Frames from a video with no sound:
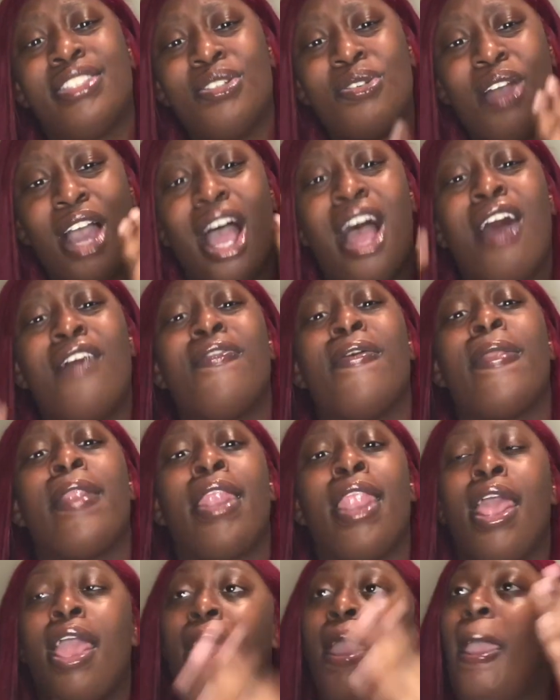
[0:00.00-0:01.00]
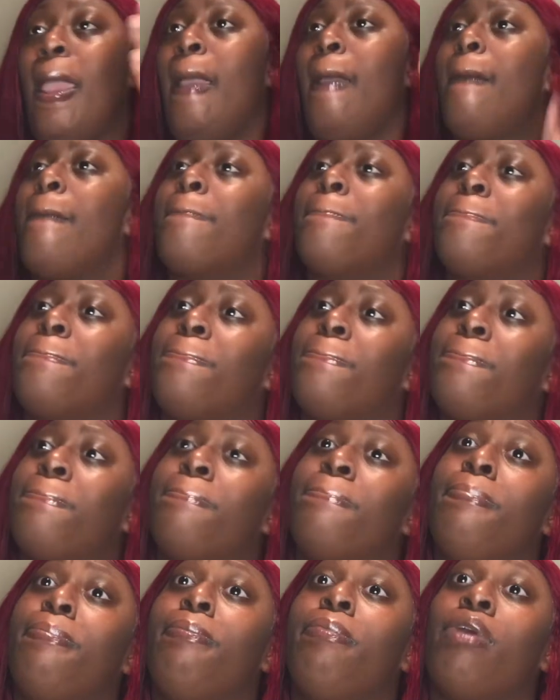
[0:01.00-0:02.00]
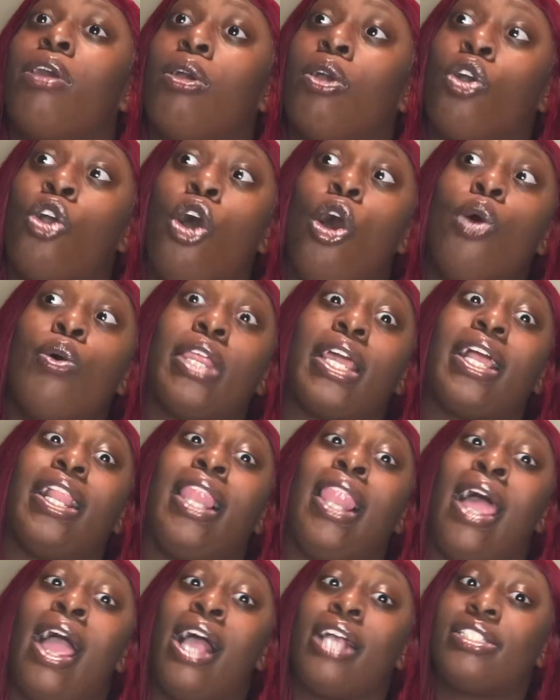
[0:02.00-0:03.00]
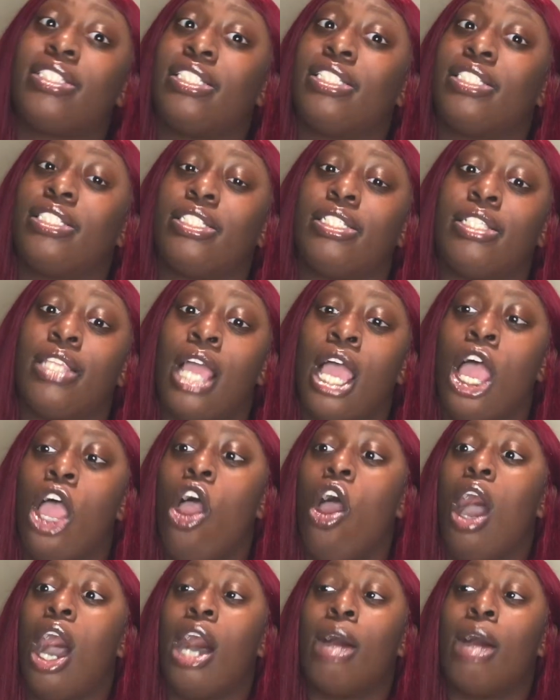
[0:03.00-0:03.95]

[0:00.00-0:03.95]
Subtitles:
You haven't go to class, this and that.